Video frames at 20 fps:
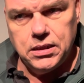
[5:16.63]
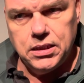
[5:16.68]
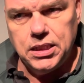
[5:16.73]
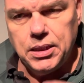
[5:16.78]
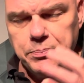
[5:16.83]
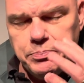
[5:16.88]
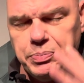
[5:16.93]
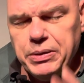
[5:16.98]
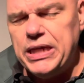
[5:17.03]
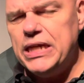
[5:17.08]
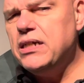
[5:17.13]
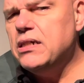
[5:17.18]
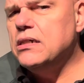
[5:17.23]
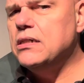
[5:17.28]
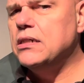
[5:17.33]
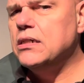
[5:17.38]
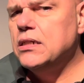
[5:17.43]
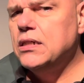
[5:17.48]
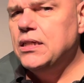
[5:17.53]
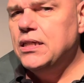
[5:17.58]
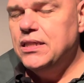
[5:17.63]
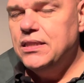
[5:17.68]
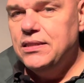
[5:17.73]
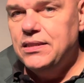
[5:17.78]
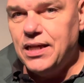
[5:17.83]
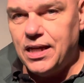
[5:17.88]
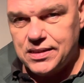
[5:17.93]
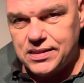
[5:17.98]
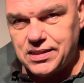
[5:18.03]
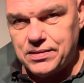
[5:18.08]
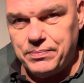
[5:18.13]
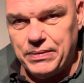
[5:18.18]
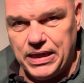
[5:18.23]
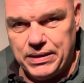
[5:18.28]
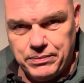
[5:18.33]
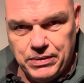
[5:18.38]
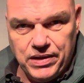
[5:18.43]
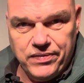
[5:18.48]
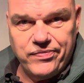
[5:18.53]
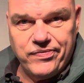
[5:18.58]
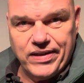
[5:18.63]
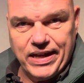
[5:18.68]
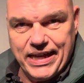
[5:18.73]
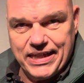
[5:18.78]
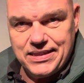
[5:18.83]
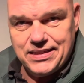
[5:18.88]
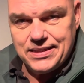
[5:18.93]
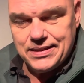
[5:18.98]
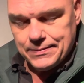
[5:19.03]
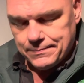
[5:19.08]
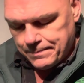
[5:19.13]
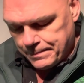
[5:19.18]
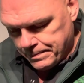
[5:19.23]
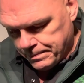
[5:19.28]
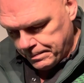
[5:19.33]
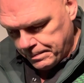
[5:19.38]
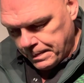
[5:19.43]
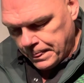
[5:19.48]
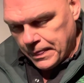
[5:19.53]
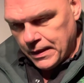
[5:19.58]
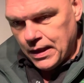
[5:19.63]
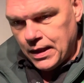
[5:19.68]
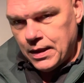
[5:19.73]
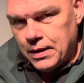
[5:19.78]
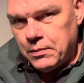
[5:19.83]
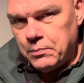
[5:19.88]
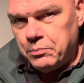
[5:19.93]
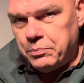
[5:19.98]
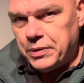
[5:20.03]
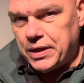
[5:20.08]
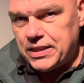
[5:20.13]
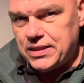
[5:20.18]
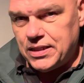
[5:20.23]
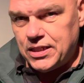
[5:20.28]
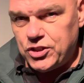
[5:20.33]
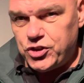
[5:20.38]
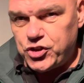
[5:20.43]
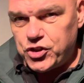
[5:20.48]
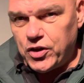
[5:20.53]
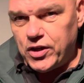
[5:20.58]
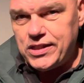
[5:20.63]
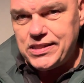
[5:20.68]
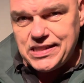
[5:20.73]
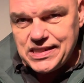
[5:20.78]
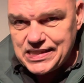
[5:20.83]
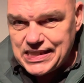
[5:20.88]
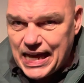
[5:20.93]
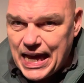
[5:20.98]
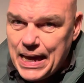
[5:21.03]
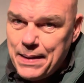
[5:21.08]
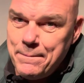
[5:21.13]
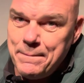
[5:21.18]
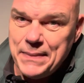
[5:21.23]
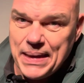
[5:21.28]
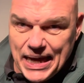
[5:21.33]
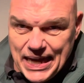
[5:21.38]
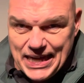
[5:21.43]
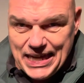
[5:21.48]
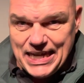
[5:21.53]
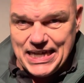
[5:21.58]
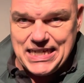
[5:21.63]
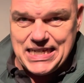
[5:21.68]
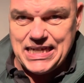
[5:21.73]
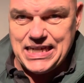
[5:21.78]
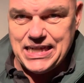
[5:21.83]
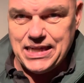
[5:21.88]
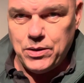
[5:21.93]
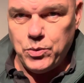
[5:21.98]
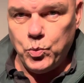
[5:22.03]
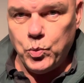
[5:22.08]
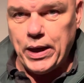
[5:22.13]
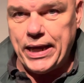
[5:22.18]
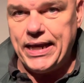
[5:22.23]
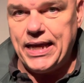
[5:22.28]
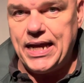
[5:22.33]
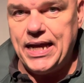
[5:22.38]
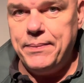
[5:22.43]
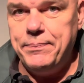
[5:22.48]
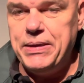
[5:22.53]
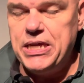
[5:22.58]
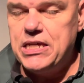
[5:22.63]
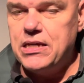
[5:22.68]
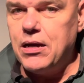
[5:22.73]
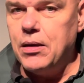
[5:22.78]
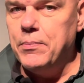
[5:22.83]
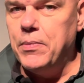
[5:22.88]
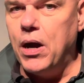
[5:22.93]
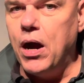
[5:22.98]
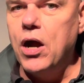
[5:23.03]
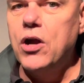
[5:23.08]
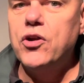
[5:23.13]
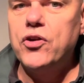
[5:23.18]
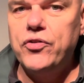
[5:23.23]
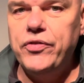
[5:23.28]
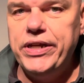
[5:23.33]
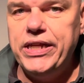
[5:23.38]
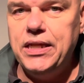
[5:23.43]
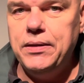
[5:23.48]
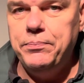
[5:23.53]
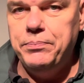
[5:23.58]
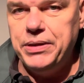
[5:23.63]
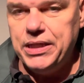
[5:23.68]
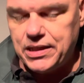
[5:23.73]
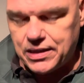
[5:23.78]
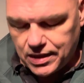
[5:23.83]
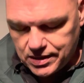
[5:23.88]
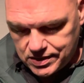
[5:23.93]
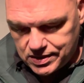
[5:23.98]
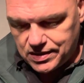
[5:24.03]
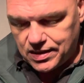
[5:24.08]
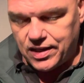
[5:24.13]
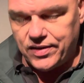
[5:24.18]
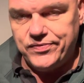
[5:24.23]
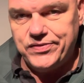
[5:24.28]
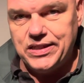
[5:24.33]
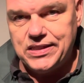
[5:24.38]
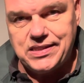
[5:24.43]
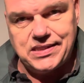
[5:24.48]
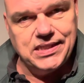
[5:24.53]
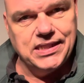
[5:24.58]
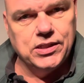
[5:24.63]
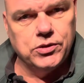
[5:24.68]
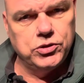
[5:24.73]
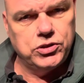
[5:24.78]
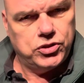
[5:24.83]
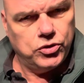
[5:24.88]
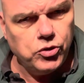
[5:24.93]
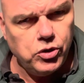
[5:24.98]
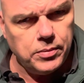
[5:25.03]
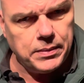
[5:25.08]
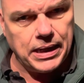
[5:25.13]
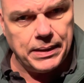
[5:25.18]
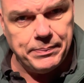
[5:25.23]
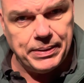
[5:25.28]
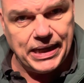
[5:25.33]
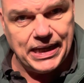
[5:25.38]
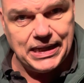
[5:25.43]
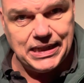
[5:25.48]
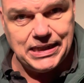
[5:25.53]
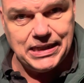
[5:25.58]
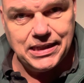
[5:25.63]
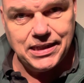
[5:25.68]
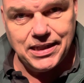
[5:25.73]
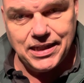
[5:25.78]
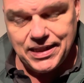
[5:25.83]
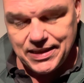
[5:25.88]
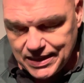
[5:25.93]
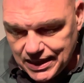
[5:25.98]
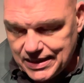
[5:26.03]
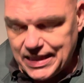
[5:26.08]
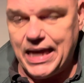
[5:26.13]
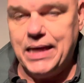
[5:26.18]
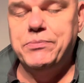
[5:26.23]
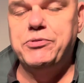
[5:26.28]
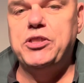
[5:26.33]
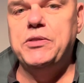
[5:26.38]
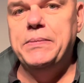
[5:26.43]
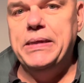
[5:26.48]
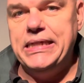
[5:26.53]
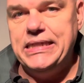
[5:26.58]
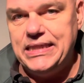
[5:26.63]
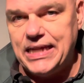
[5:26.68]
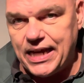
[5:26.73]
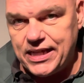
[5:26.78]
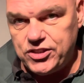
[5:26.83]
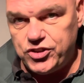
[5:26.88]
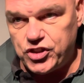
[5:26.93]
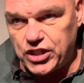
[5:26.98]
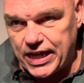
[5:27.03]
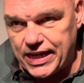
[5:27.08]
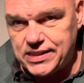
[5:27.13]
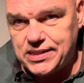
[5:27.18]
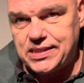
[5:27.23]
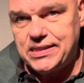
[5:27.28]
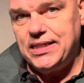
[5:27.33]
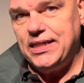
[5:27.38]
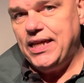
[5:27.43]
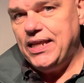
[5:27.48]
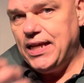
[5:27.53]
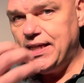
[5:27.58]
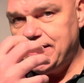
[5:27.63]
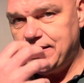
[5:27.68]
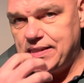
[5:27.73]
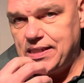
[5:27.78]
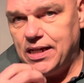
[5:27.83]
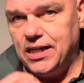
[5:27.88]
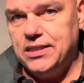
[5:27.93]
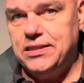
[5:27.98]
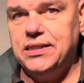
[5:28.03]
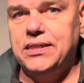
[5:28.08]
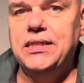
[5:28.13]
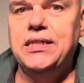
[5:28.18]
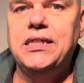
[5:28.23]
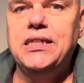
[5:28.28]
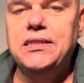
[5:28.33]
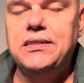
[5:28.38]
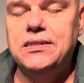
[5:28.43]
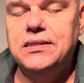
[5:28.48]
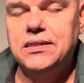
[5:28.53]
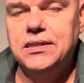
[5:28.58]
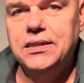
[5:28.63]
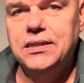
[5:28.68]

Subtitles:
The beer doesn't make me fat, but the choices I make when I become hungry because of the CO2 in my belly, that helps me digest and I start to eat